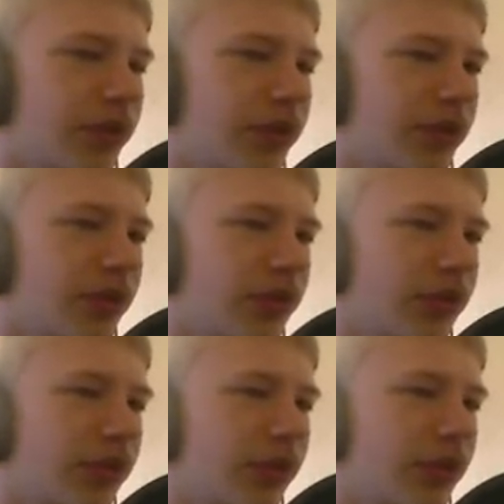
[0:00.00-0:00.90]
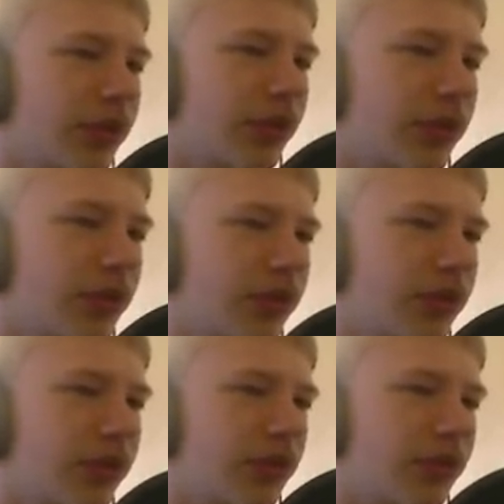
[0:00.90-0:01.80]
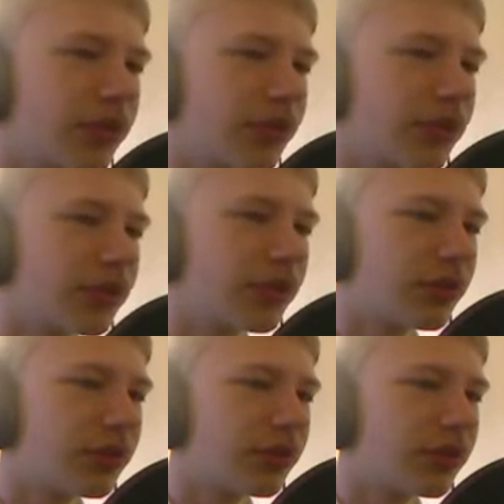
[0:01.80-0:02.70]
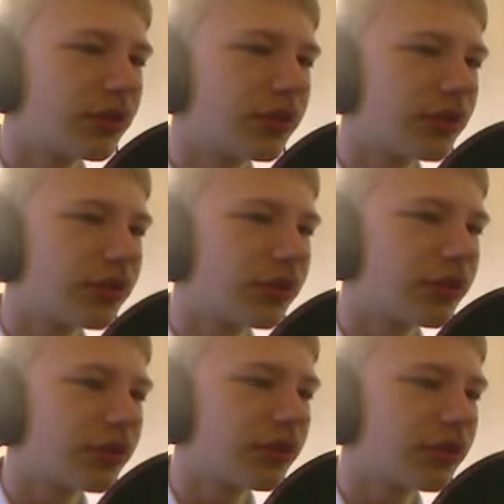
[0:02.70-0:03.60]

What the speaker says: Nothing is said.